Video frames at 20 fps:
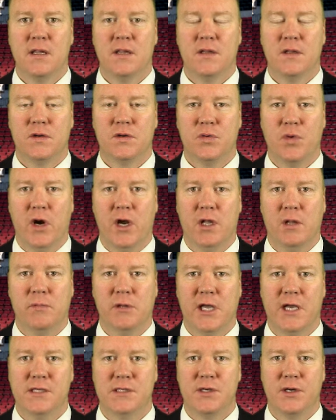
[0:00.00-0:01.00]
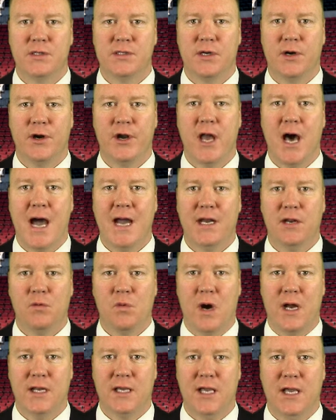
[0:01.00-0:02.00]
The Trail Blazers are
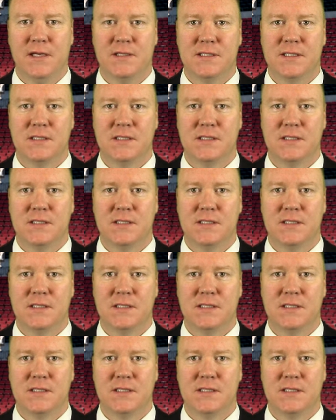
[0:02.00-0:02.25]
9-1 against